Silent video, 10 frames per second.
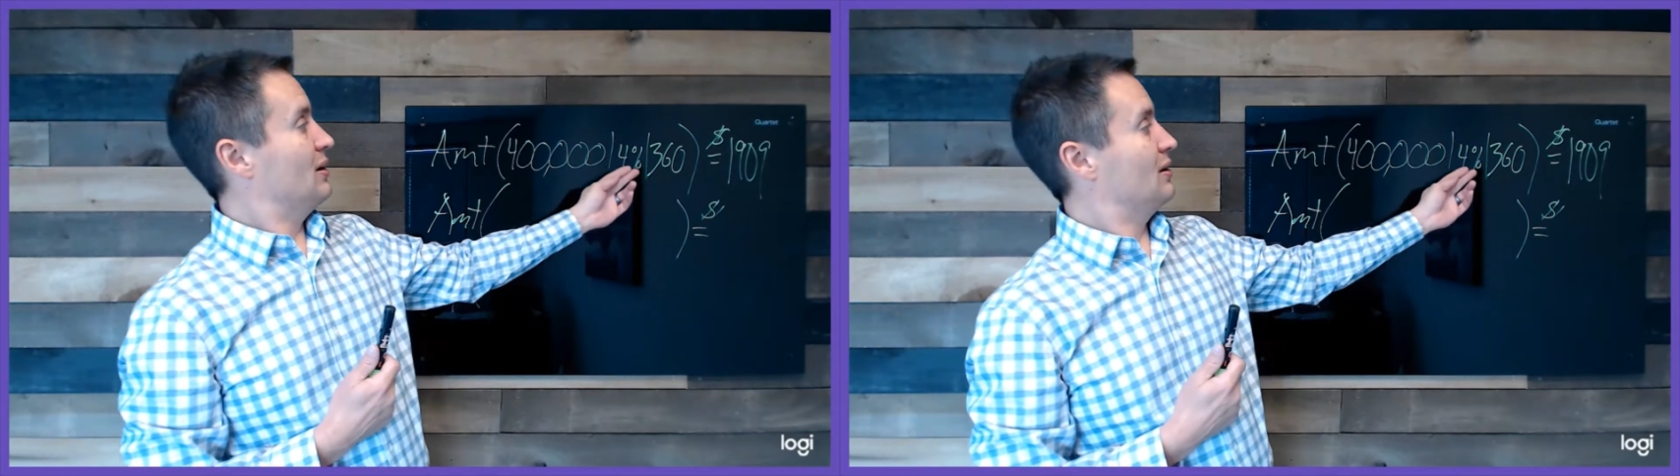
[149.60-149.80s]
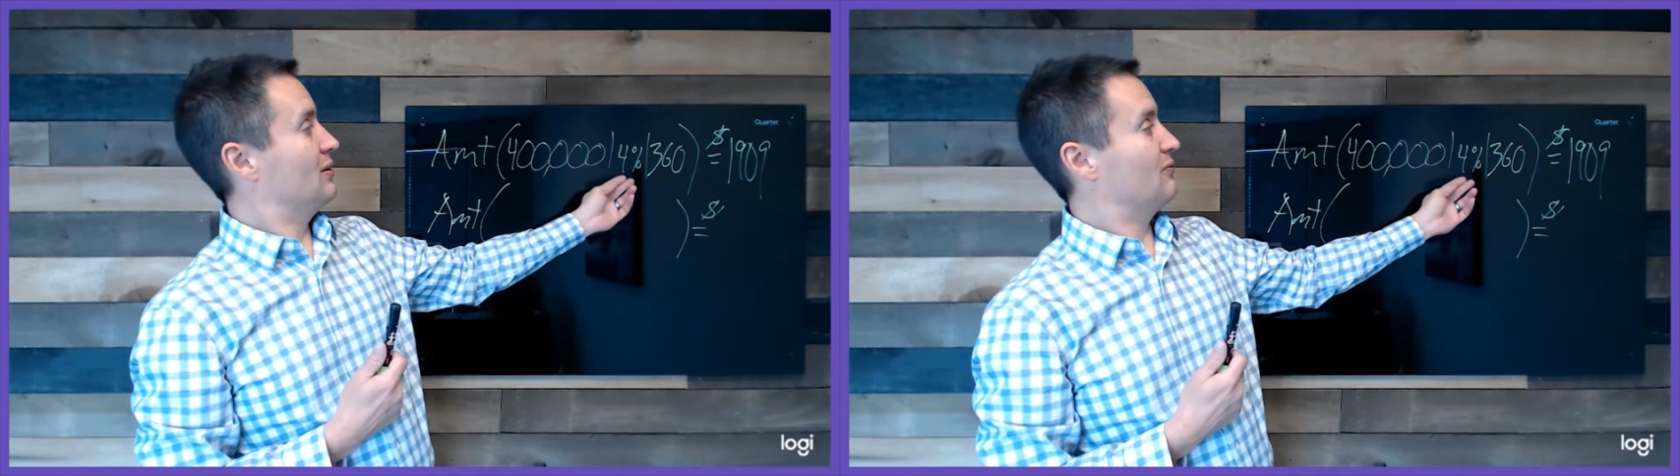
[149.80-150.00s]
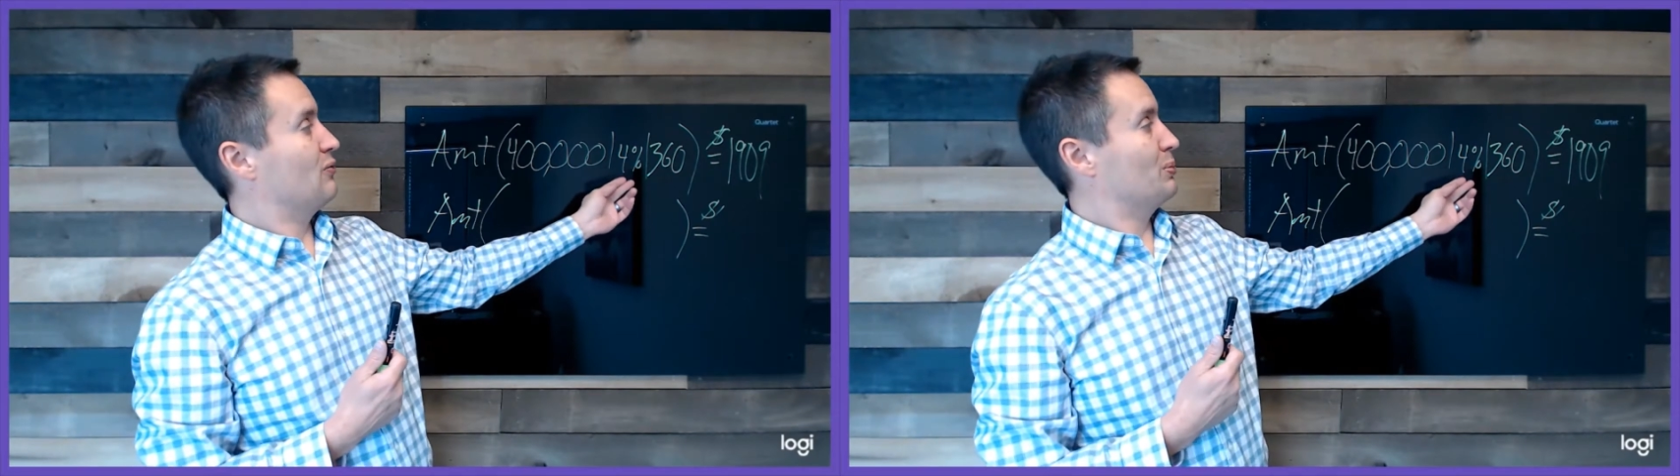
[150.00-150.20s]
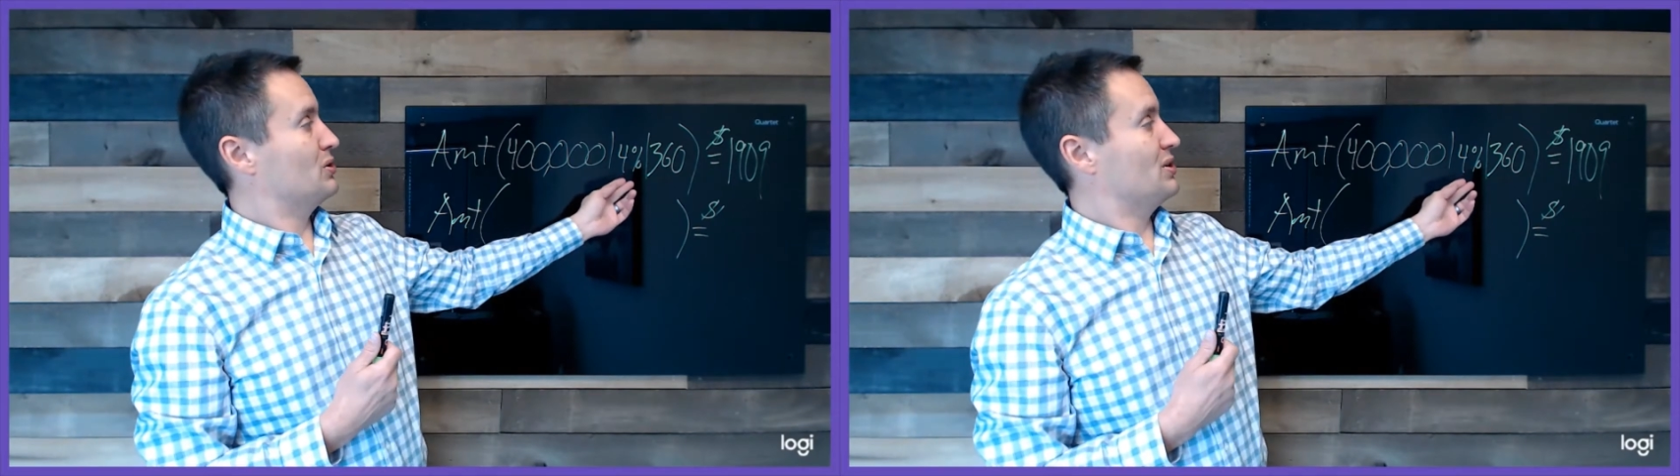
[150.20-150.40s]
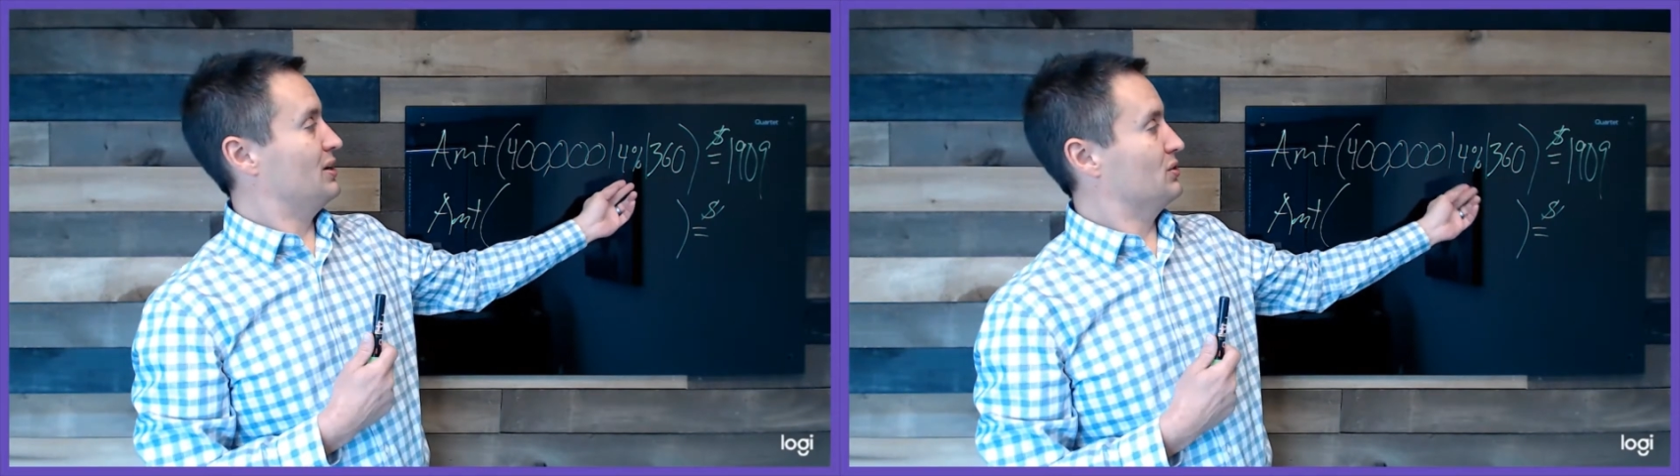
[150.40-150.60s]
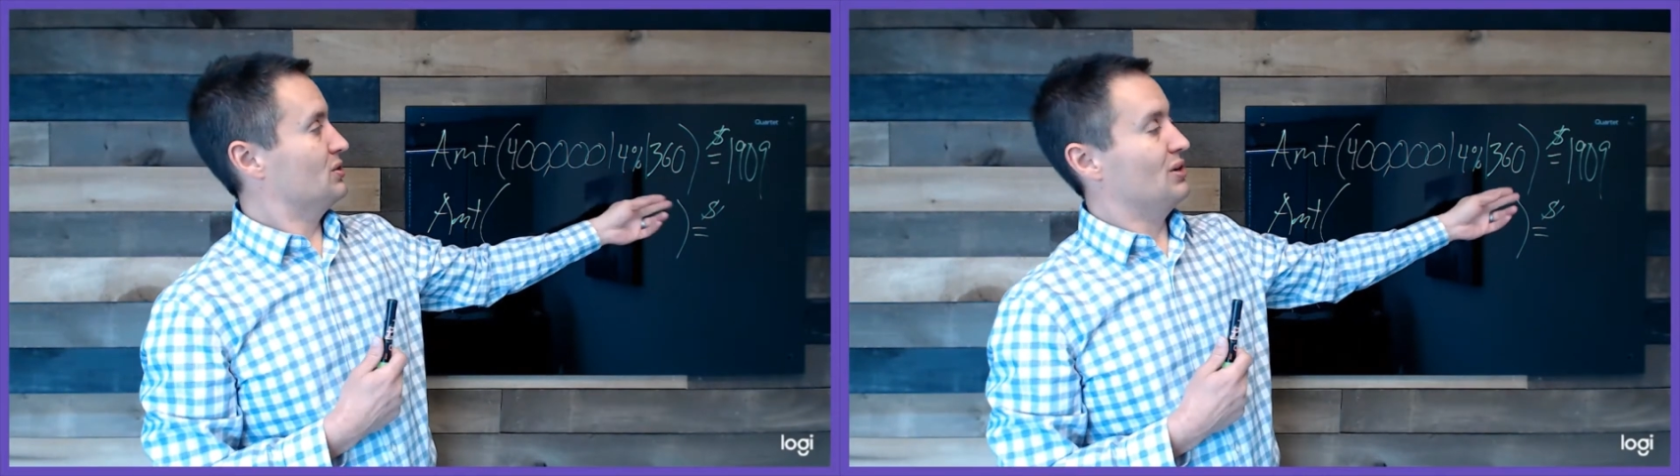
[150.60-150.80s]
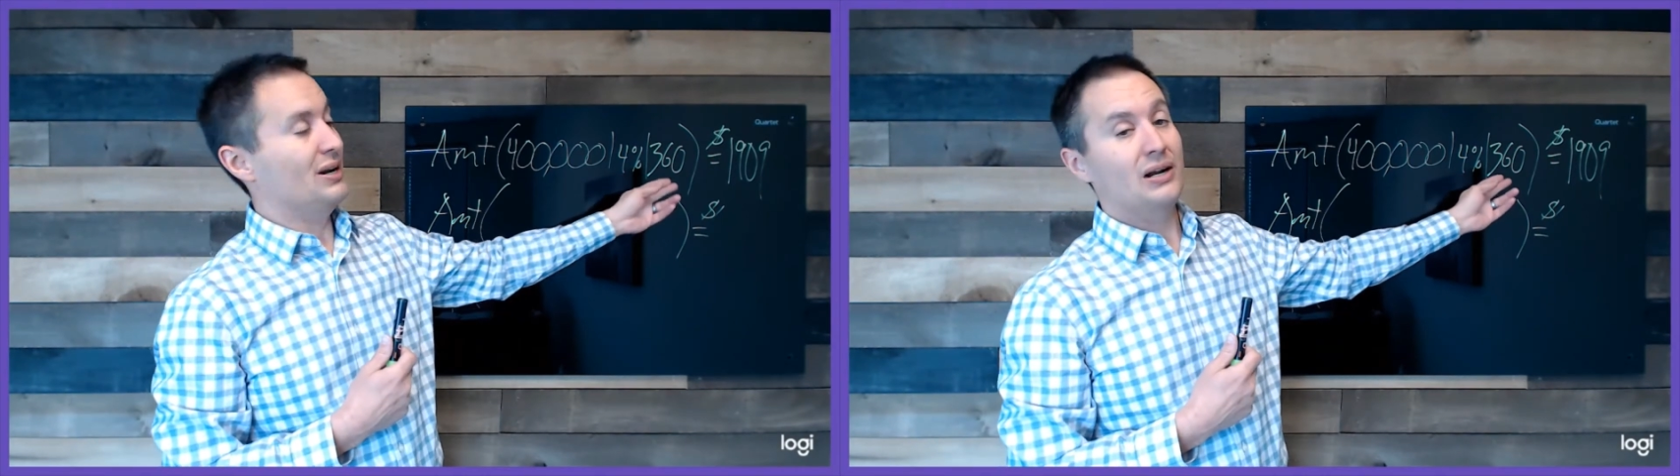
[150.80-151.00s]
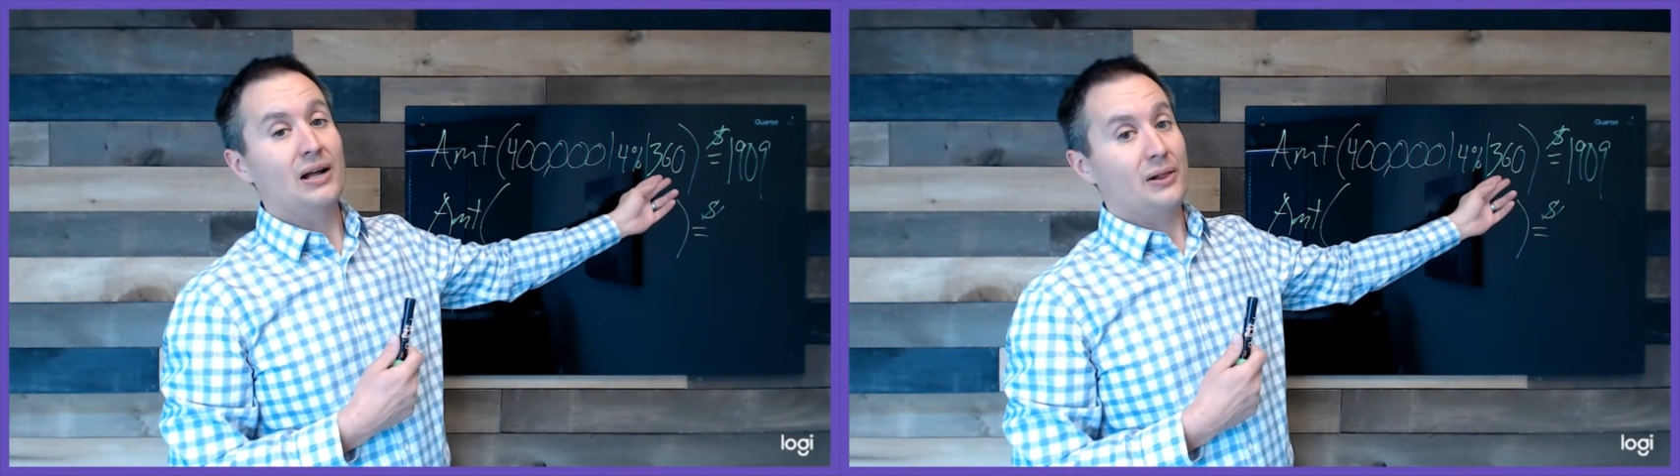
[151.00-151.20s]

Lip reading: 4% interest rate,